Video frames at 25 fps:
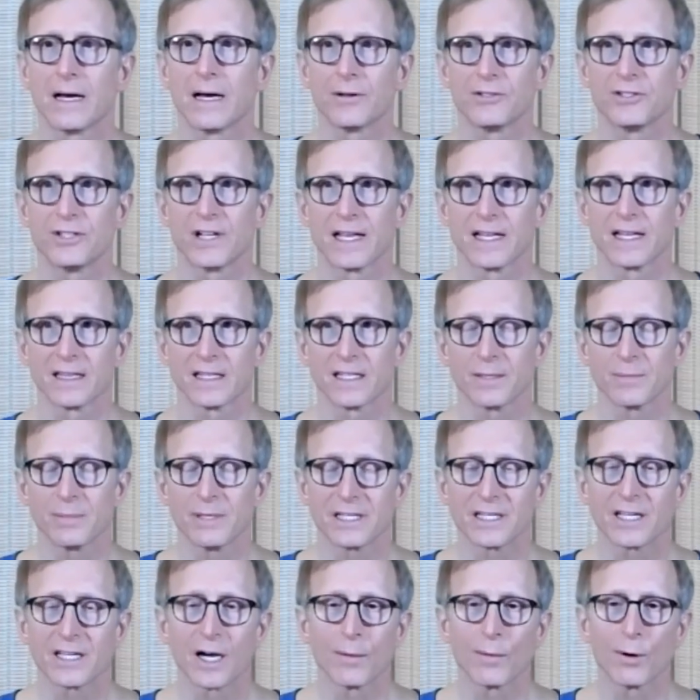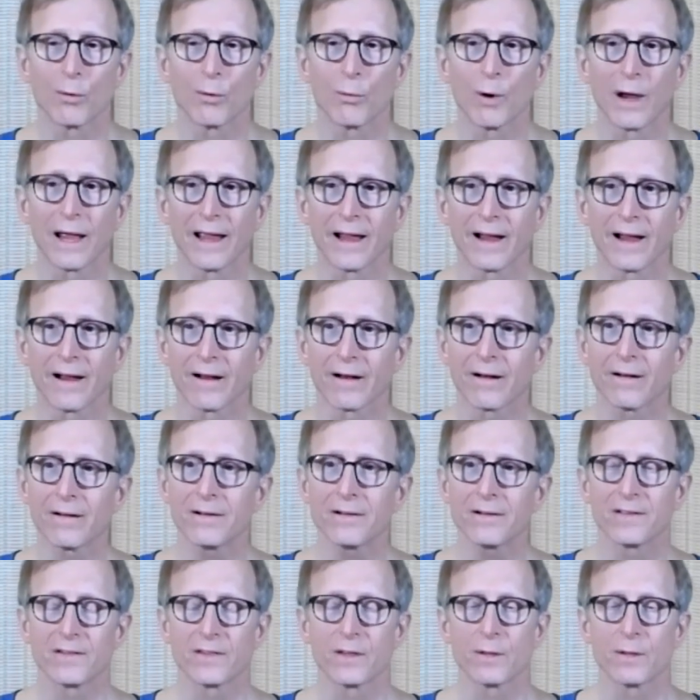gently become aware
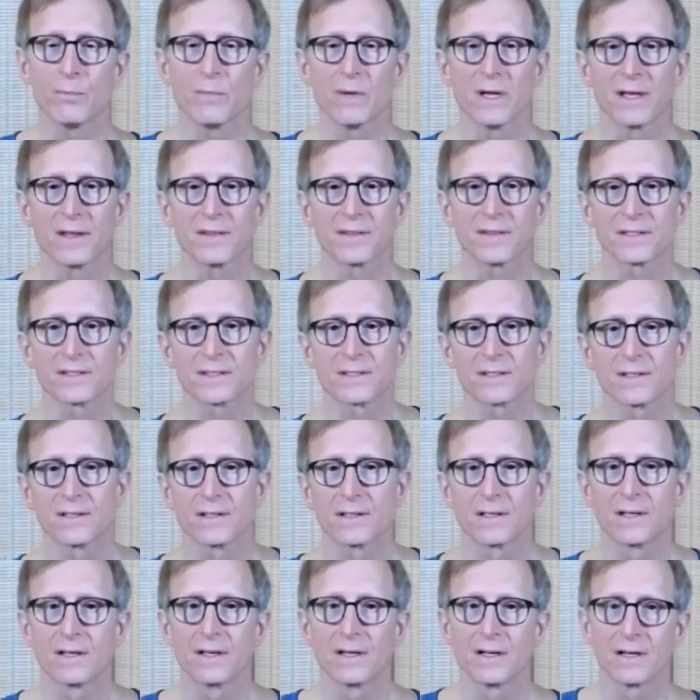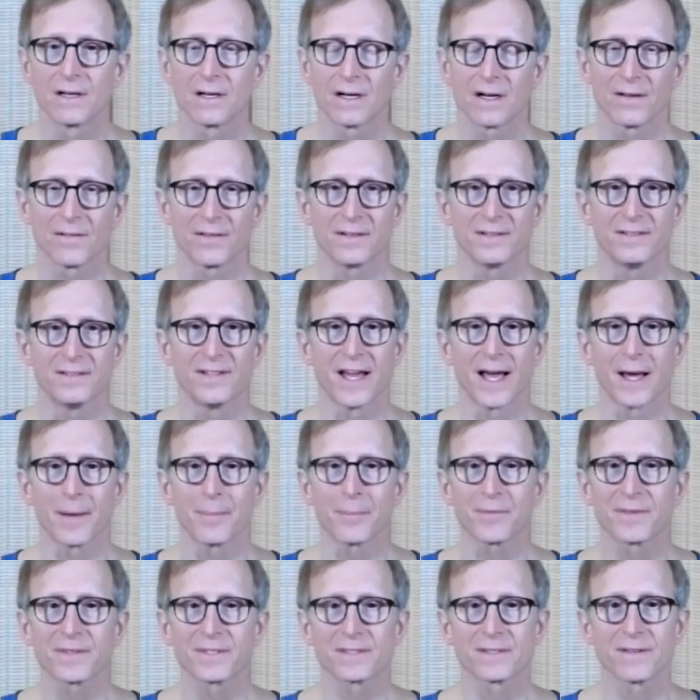in the midst of the
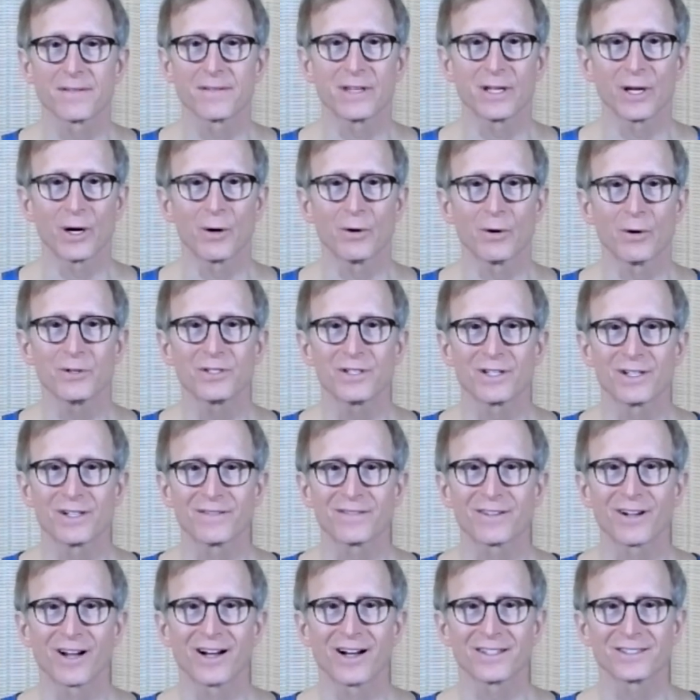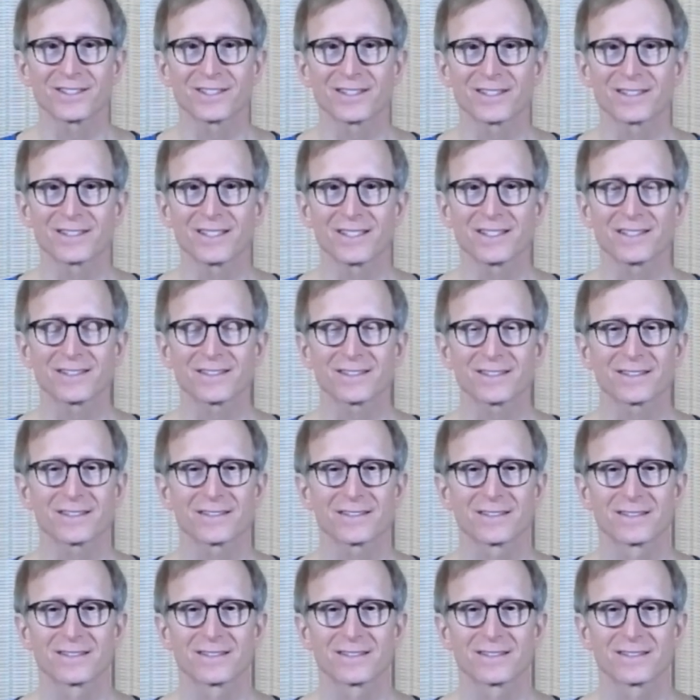depths of the ocean of consciousness.